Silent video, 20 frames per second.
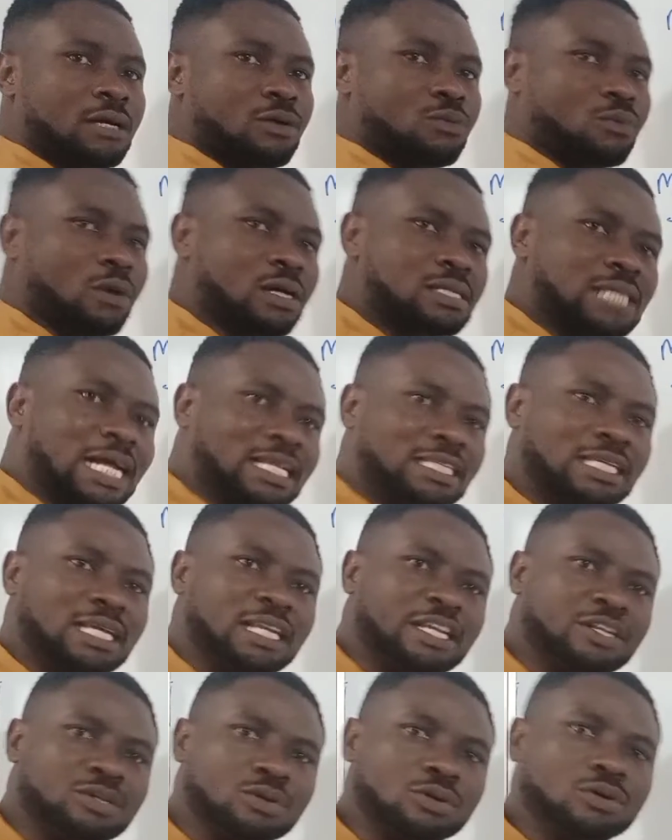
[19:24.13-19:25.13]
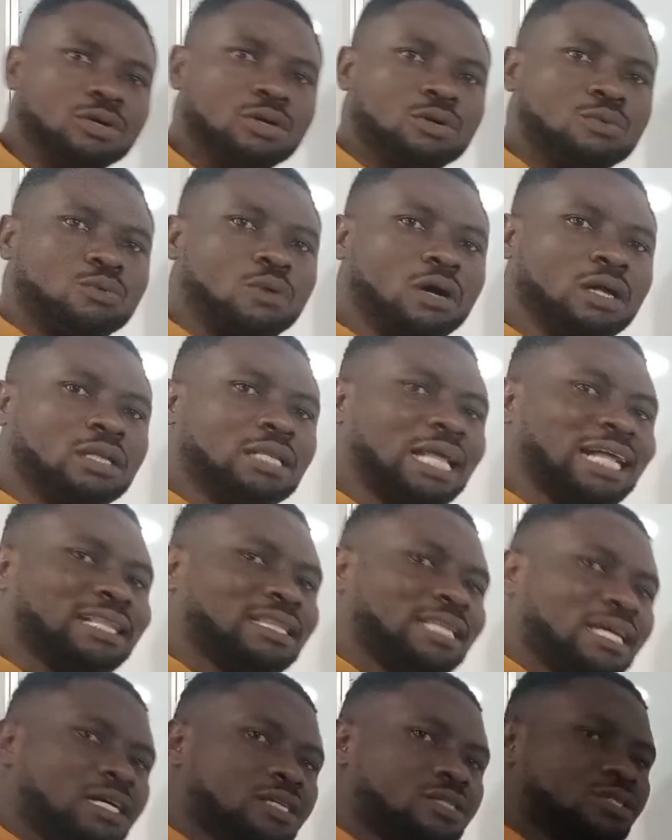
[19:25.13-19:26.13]
What is that telling you? What
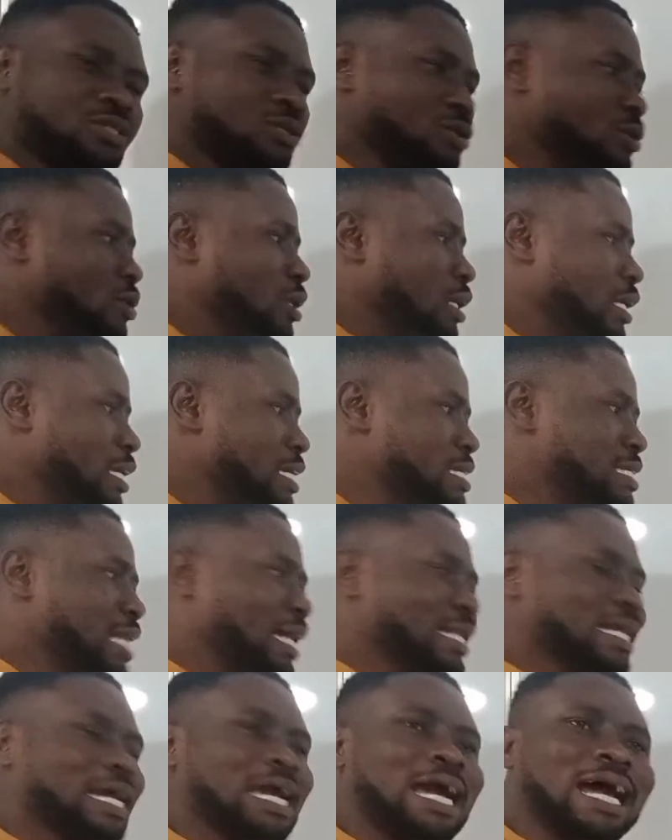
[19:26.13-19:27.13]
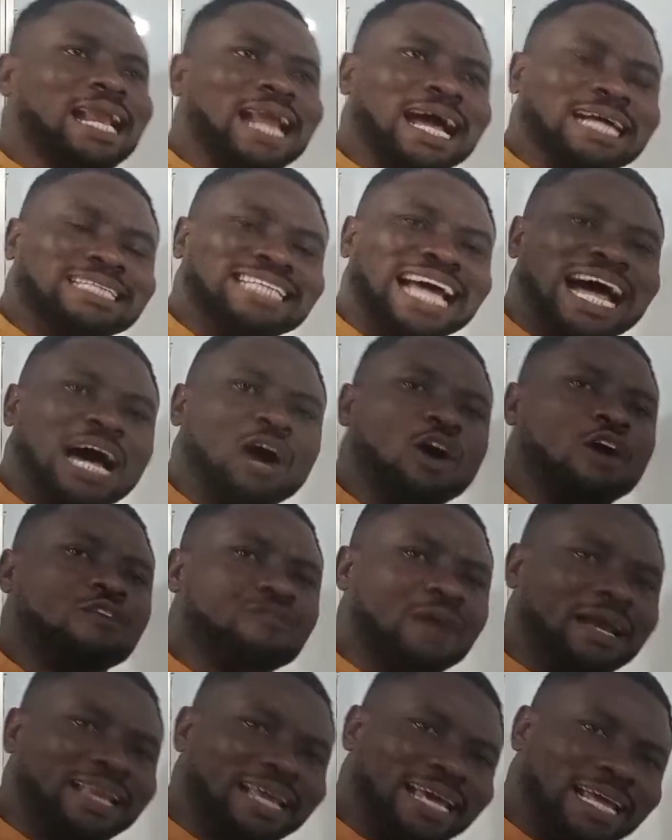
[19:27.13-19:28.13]
that tells you is that the character
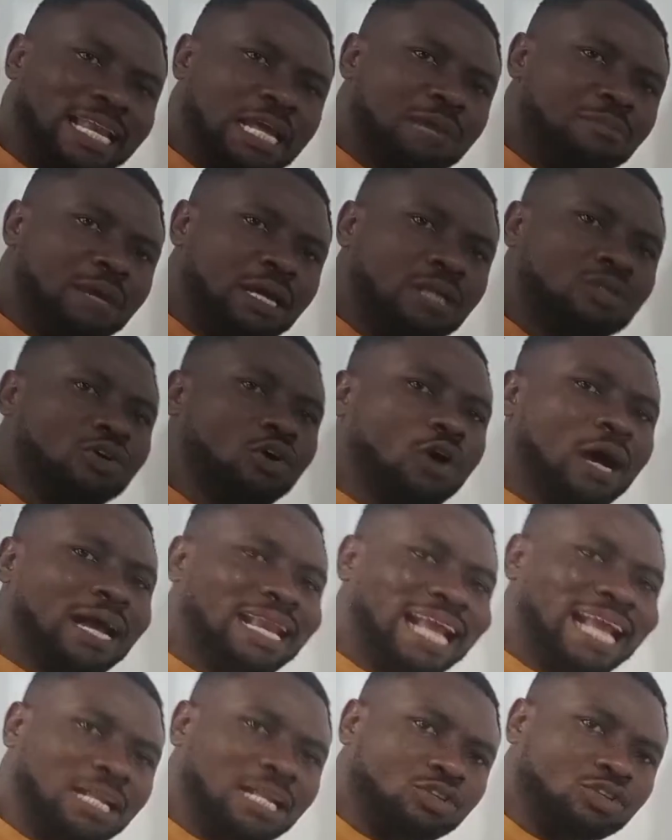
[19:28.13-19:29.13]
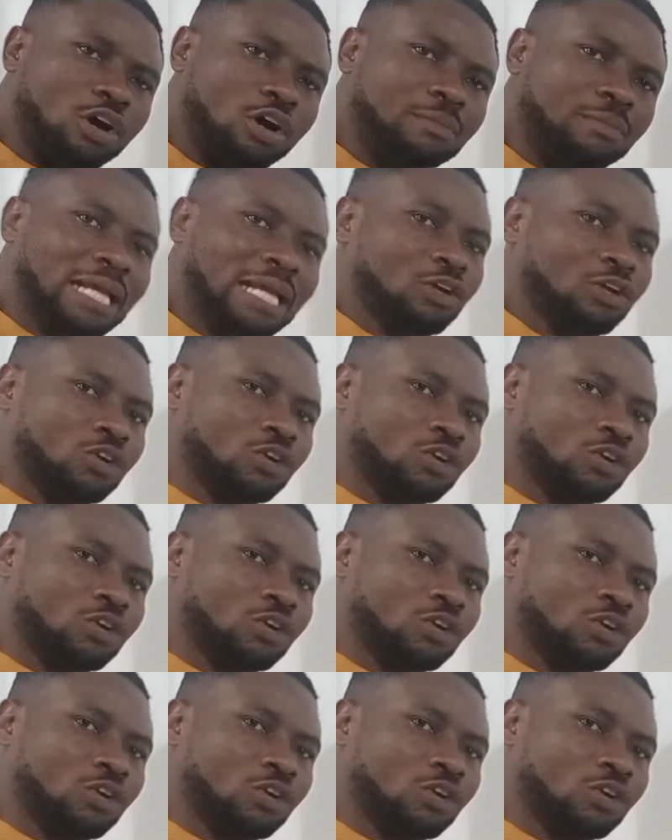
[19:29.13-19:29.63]
of an element or an atom that